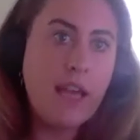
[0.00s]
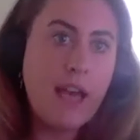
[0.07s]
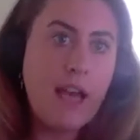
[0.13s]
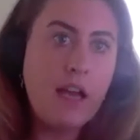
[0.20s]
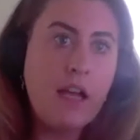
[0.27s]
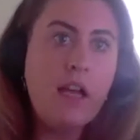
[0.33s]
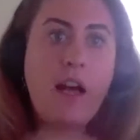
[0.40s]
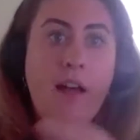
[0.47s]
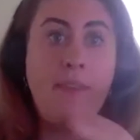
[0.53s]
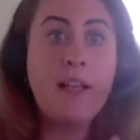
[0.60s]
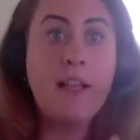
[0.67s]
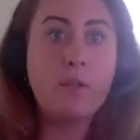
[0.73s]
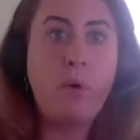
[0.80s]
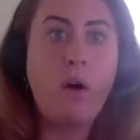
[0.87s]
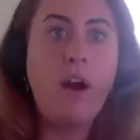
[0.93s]
that. And
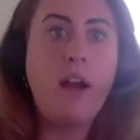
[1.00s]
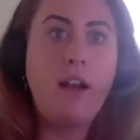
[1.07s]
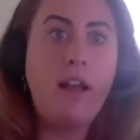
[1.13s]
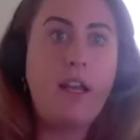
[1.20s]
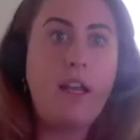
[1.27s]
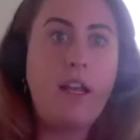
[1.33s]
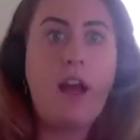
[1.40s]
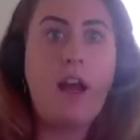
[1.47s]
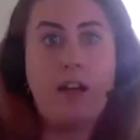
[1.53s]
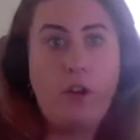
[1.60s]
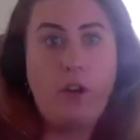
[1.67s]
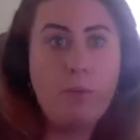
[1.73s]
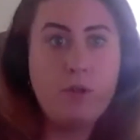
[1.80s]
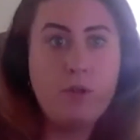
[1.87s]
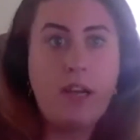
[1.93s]
that's why like I had
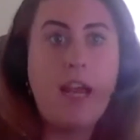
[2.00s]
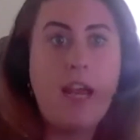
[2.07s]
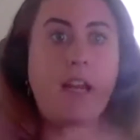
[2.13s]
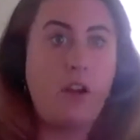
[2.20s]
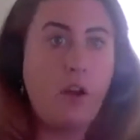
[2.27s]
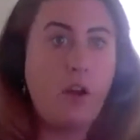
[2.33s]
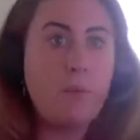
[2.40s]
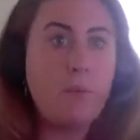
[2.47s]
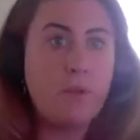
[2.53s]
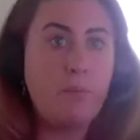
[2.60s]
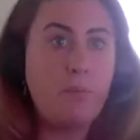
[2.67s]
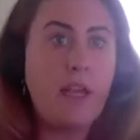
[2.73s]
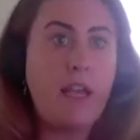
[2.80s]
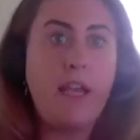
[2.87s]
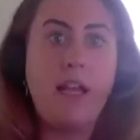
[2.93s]
an option A and an option
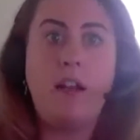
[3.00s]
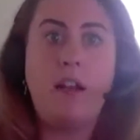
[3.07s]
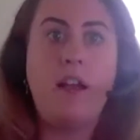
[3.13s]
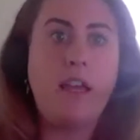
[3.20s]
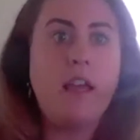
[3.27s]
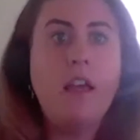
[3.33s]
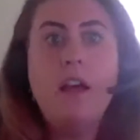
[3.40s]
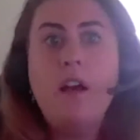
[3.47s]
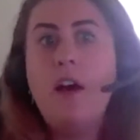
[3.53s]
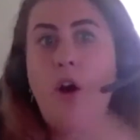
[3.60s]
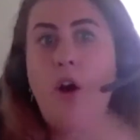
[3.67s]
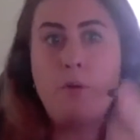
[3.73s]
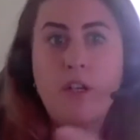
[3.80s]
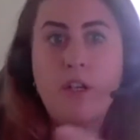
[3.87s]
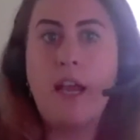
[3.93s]
B, and like
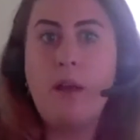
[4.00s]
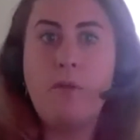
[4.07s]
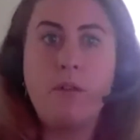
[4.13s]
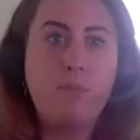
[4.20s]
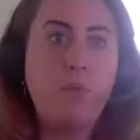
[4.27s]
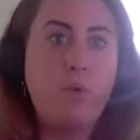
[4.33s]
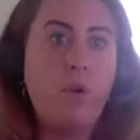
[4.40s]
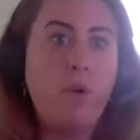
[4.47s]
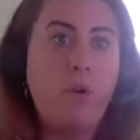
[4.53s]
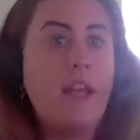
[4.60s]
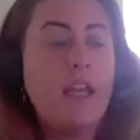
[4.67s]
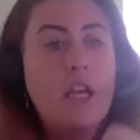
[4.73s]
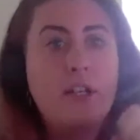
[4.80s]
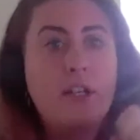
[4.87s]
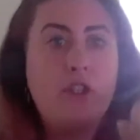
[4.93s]
option A was more
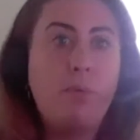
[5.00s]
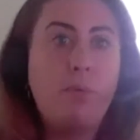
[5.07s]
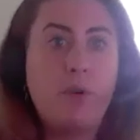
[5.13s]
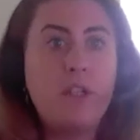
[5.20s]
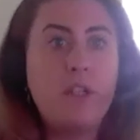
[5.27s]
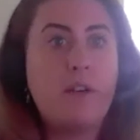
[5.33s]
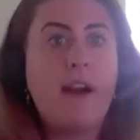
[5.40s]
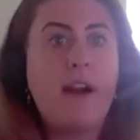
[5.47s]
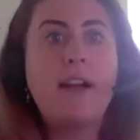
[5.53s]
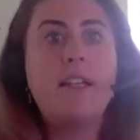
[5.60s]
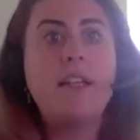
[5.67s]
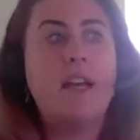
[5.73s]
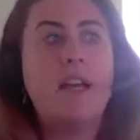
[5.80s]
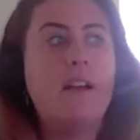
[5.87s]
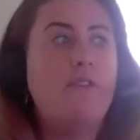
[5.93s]
like super
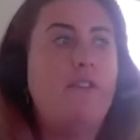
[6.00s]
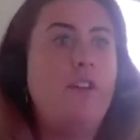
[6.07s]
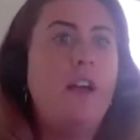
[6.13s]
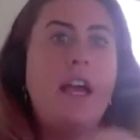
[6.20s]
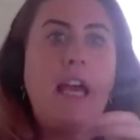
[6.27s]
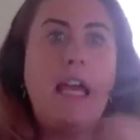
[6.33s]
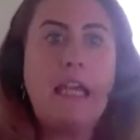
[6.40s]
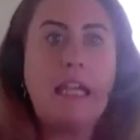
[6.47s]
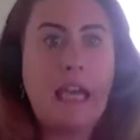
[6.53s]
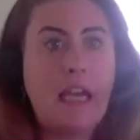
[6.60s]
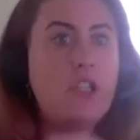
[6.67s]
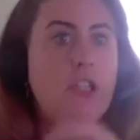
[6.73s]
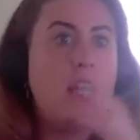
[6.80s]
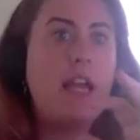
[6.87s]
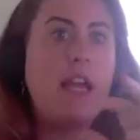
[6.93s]
interactive,
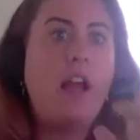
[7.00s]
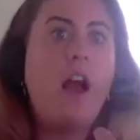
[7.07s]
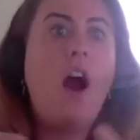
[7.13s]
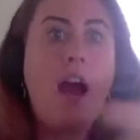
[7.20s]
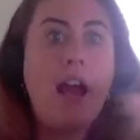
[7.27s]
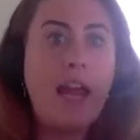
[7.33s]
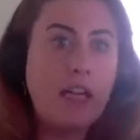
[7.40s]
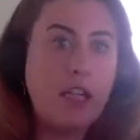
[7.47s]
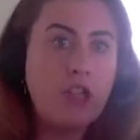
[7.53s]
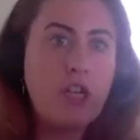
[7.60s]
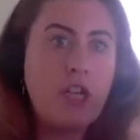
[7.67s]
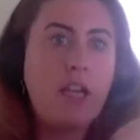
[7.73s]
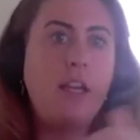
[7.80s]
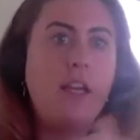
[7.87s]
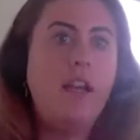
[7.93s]
engaging, high
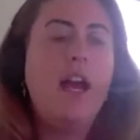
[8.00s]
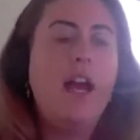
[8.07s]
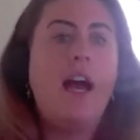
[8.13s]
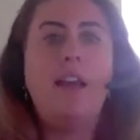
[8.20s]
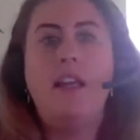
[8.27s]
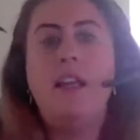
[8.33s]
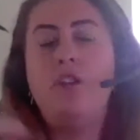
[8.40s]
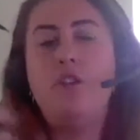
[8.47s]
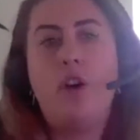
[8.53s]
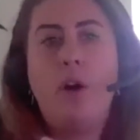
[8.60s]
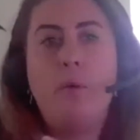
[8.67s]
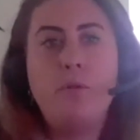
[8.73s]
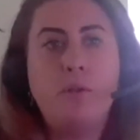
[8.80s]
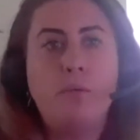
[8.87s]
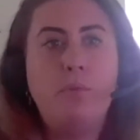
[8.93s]
energy, and then your
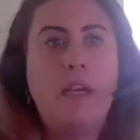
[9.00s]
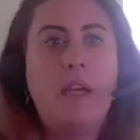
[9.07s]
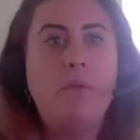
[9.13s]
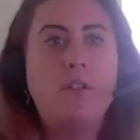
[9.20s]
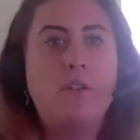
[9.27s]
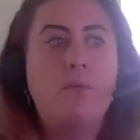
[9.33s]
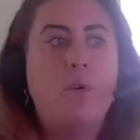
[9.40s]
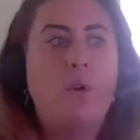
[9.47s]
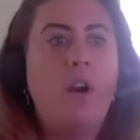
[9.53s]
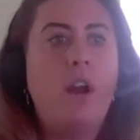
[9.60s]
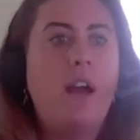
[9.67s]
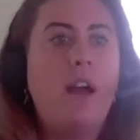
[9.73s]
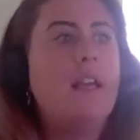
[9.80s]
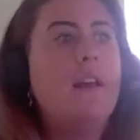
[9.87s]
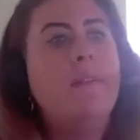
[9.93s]
option B was more
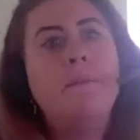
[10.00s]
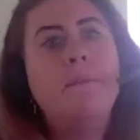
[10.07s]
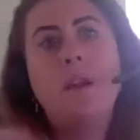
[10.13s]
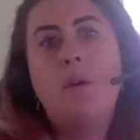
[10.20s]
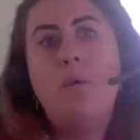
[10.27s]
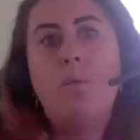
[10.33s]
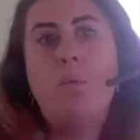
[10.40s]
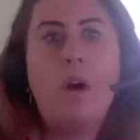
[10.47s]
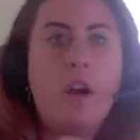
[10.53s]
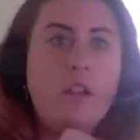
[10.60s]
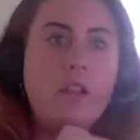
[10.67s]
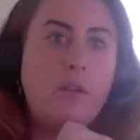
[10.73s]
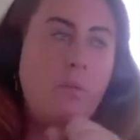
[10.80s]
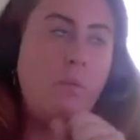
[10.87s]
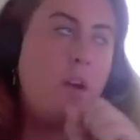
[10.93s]
like
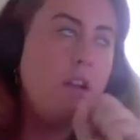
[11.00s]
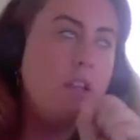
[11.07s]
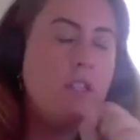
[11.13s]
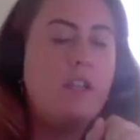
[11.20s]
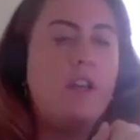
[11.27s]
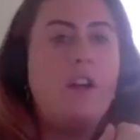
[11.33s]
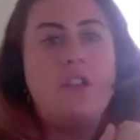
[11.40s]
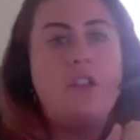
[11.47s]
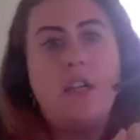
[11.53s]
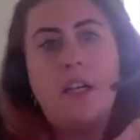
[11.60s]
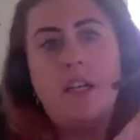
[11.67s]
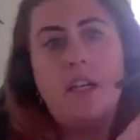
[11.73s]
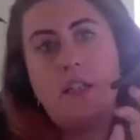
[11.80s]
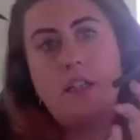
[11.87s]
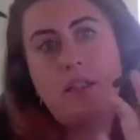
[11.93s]
word
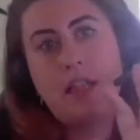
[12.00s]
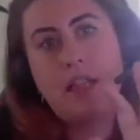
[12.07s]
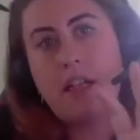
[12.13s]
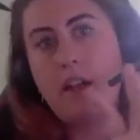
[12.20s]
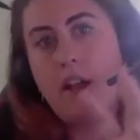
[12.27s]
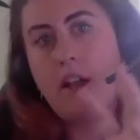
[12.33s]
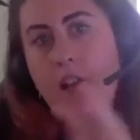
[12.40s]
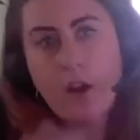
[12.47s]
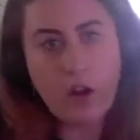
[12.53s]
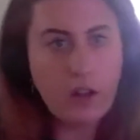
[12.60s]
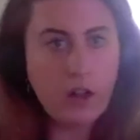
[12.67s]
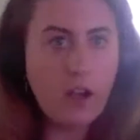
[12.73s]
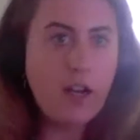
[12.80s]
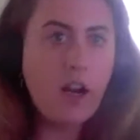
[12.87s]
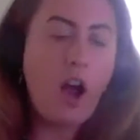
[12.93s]
searches and like
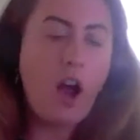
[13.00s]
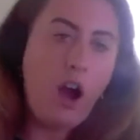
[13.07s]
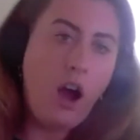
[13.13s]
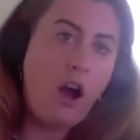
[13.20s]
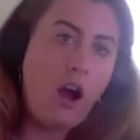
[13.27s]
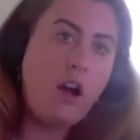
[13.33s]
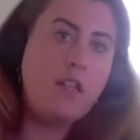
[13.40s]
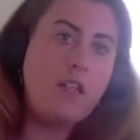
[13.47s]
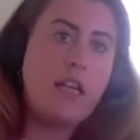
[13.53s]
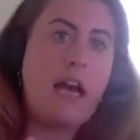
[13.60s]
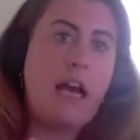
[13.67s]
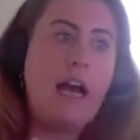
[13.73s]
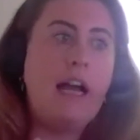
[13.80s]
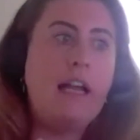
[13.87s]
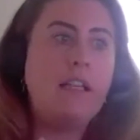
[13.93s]
online art
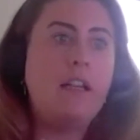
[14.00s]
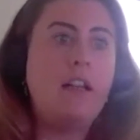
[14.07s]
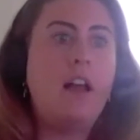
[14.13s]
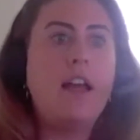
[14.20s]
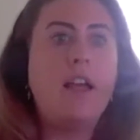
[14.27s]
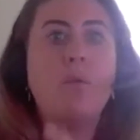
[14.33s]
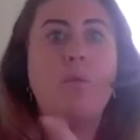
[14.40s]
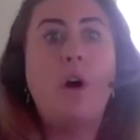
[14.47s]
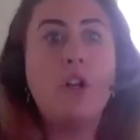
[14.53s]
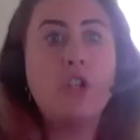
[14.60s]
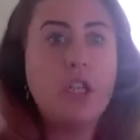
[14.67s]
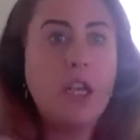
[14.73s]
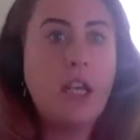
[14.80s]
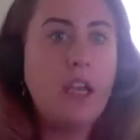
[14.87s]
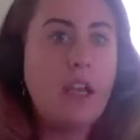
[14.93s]
and like
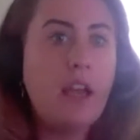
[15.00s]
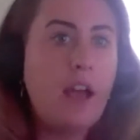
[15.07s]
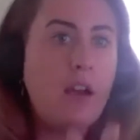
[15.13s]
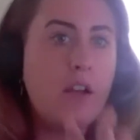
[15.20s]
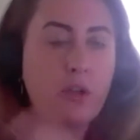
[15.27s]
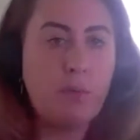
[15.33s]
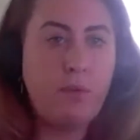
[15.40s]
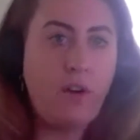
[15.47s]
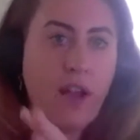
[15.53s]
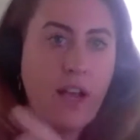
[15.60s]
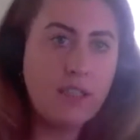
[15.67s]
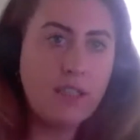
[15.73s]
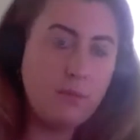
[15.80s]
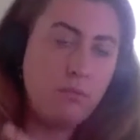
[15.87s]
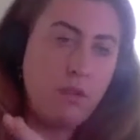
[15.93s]
watching Shopify
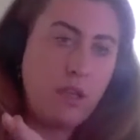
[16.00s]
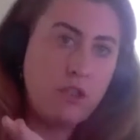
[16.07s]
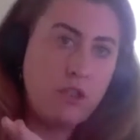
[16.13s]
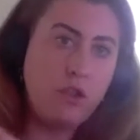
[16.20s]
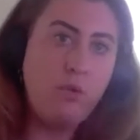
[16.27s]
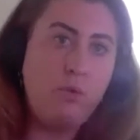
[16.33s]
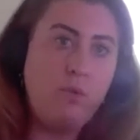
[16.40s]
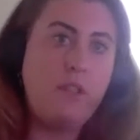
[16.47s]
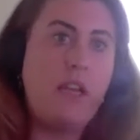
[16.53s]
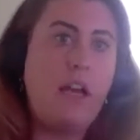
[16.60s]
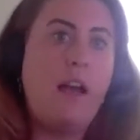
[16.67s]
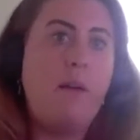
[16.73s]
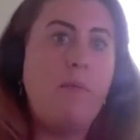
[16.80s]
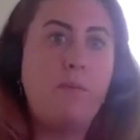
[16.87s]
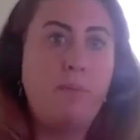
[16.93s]
has some shows,
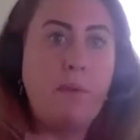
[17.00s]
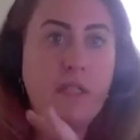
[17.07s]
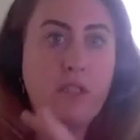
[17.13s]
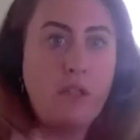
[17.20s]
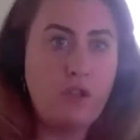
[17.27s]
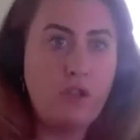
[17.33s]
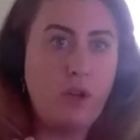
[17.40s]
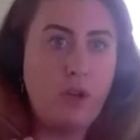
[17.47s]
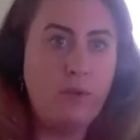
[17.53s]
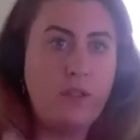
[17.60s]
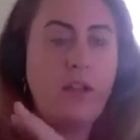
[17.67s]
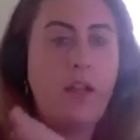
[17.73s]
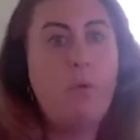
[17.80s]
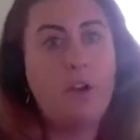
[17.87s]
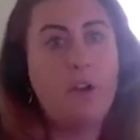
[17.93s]
business shows,
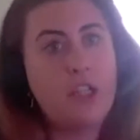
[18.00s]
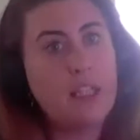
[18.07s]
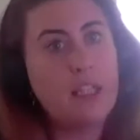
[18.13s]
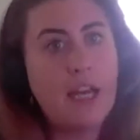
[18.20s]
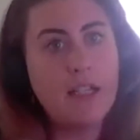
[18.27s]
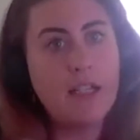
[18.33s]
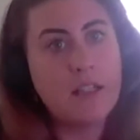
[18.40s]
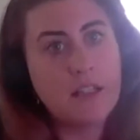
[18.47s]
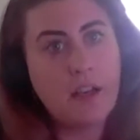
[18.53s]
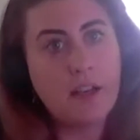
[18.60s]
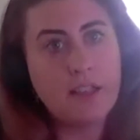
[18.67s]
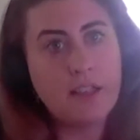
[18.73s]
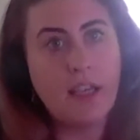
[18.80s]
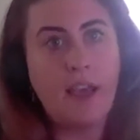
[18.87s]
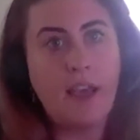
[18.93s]
and like watching that and
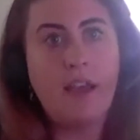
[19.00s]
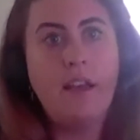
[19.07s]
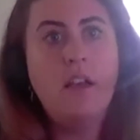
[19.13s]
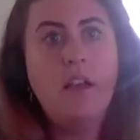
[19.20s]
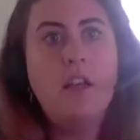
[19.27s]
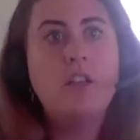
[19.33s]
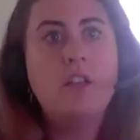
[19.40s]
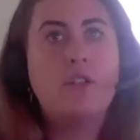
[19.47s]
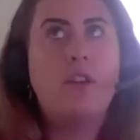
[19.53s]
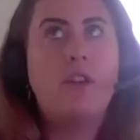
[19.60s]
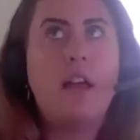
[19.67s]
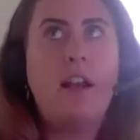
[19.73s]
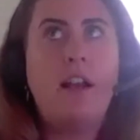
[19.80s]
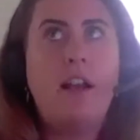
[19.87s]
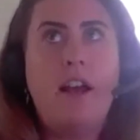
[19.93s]
discussing it, so
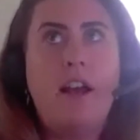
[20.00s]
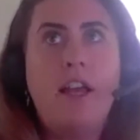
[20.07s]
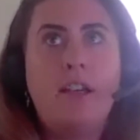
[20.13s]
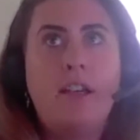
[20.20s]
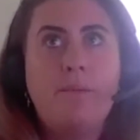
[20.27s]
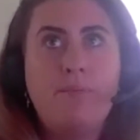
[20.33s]
that like